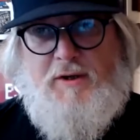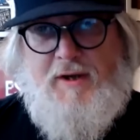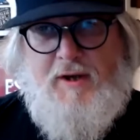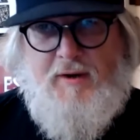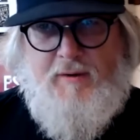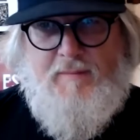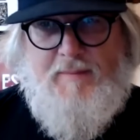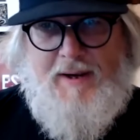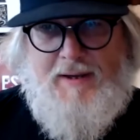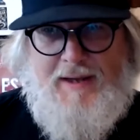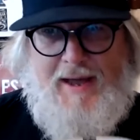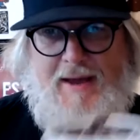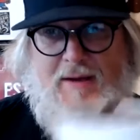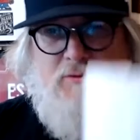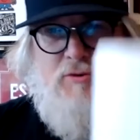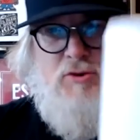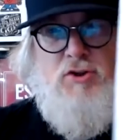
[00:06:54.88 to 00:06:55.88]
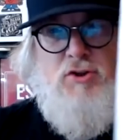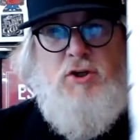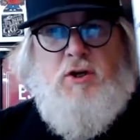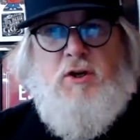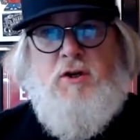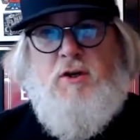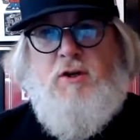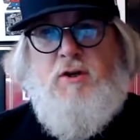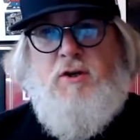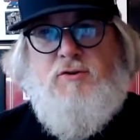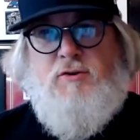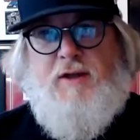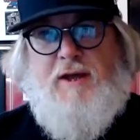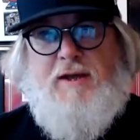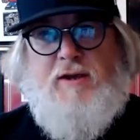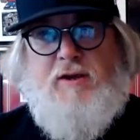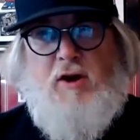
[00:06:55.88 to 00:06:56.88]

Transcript: in here in my lounge. So there you